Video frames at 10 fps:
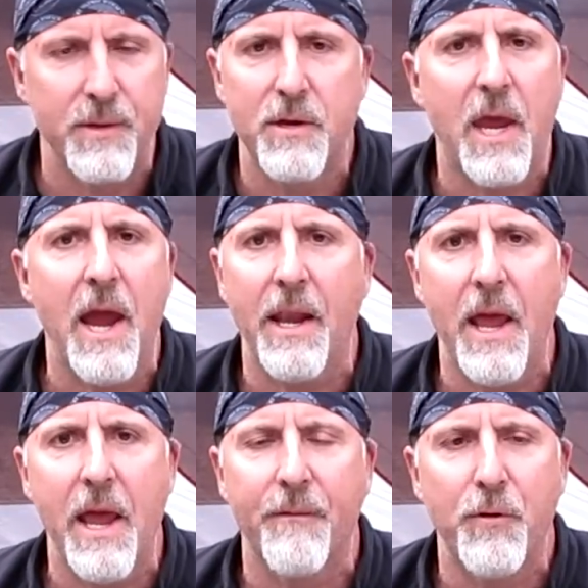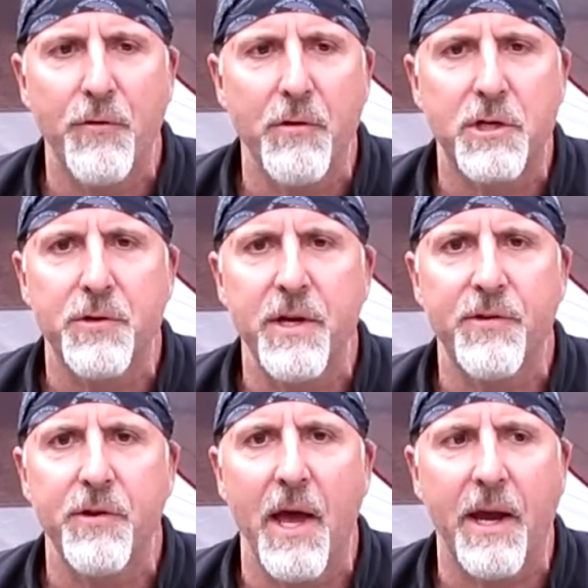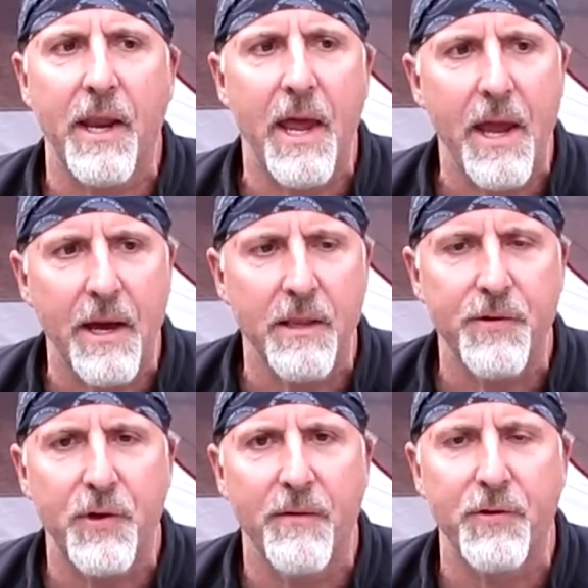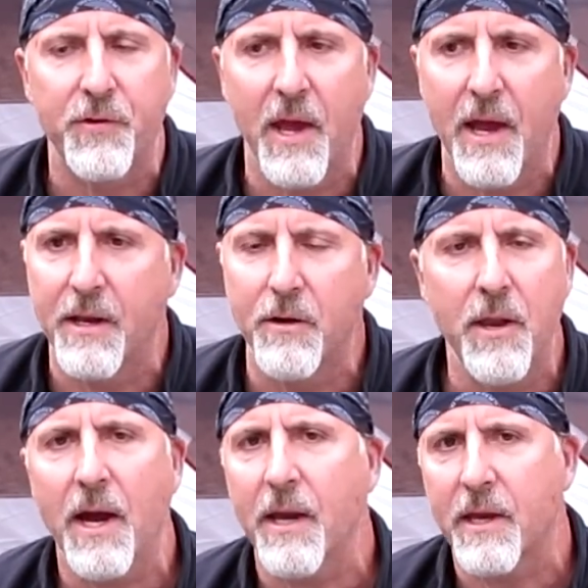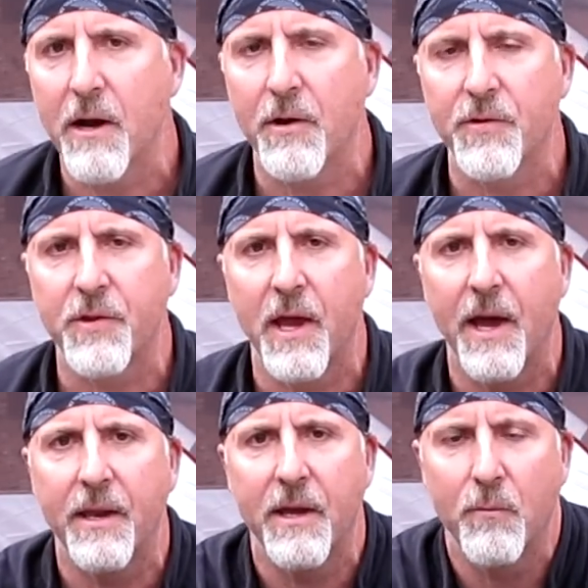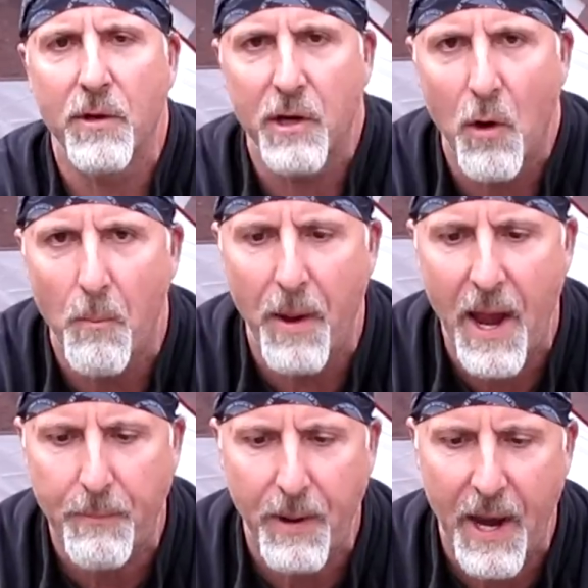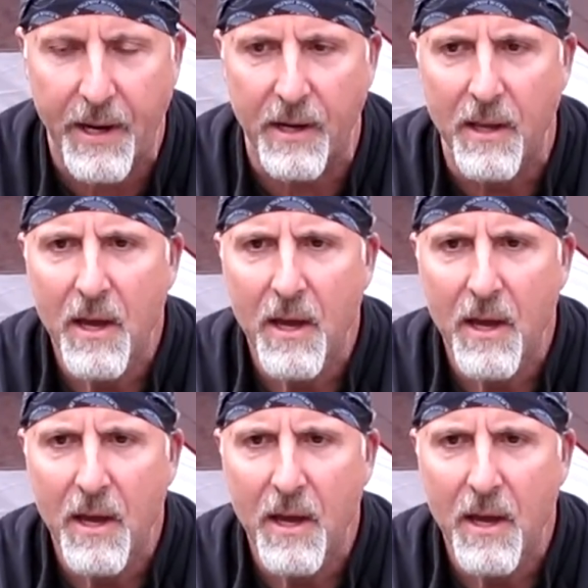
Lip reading: you can't hang. If there's no trees, you're not going to hang unless you have a stand, and you're not going to carry a stand in when you go backpacking.